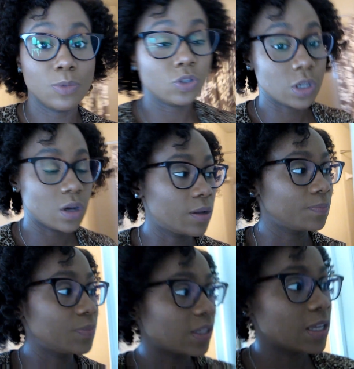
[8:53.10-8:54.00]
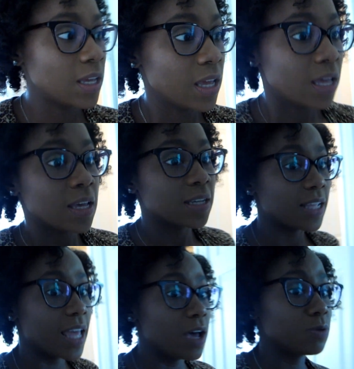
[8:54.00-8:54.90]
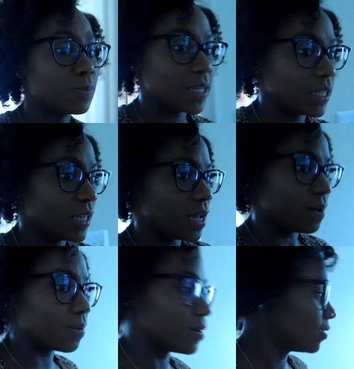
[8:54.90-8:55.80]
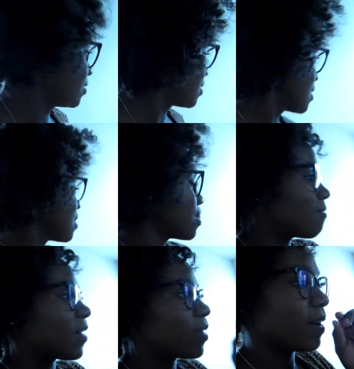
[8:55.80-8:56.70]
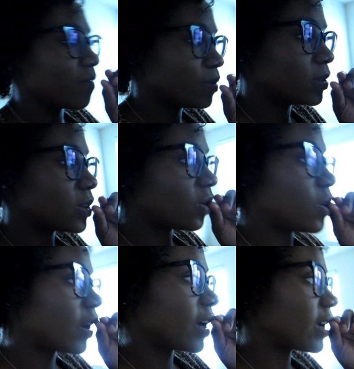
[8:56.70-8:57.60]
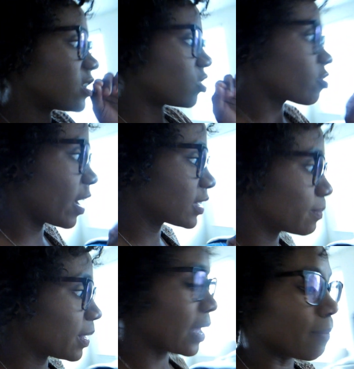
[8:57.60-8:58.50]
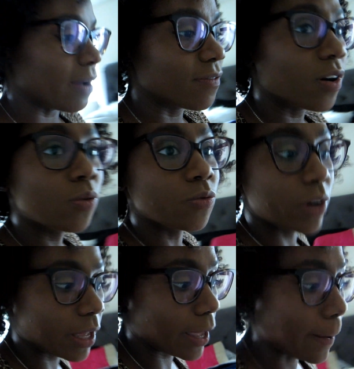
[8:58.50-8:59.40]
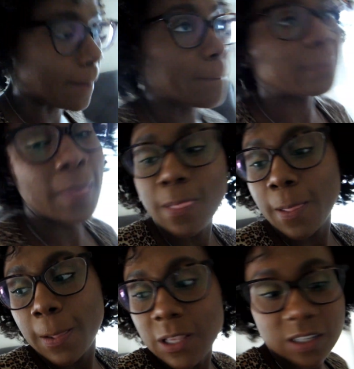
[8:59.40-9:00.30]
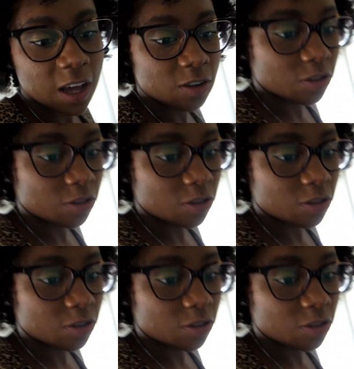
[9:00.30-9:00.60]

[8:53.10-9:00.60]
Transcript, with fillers: music on because that helps me clean up. If I don't have music on, I get distracted by like my phone ringing and this other